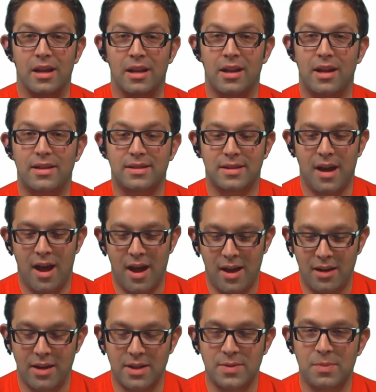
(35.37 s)
let's
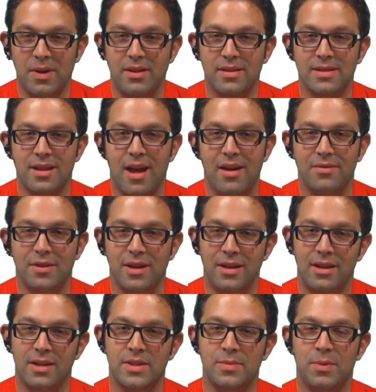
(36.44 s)
uh, let's make this live,
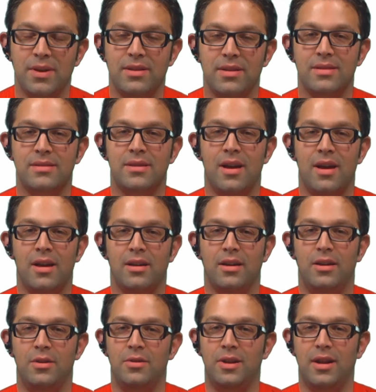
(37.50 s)
eh? Let's make this uh,
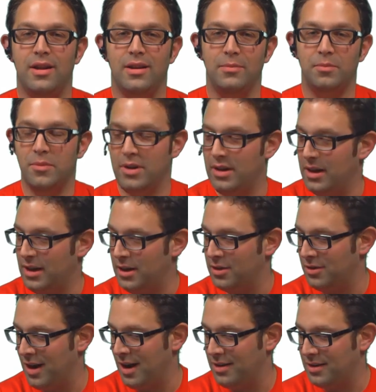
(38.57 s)
Q and A
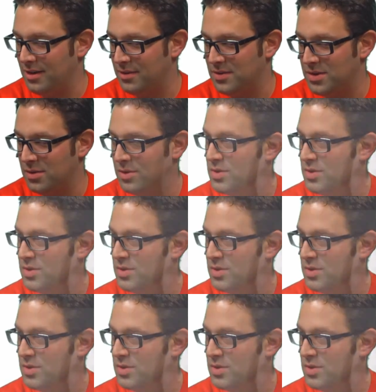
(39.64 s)
interactive. So